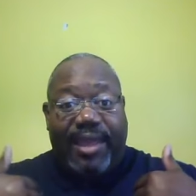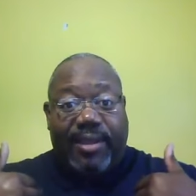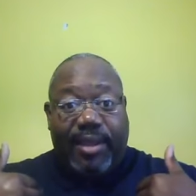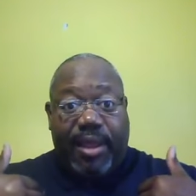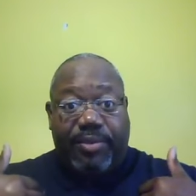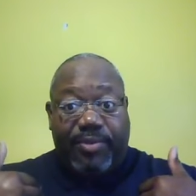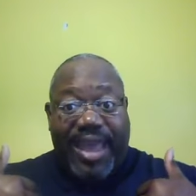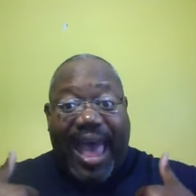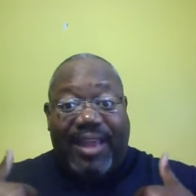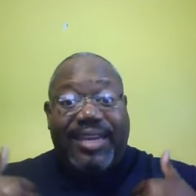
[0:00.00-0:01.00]
the, uh, the
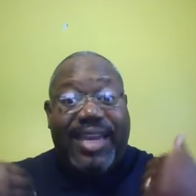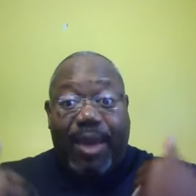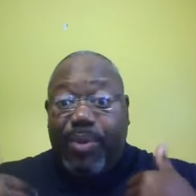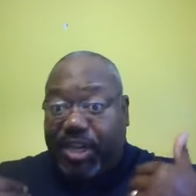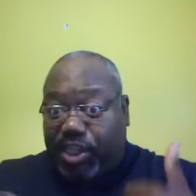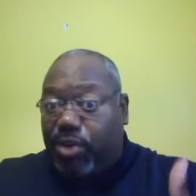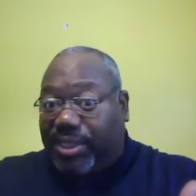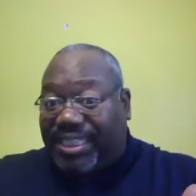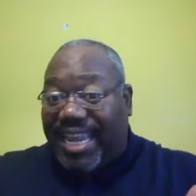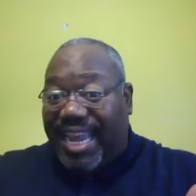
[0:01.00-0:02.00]
reality that we do
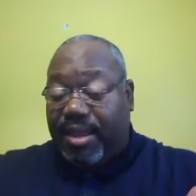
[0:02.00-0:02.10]
sin.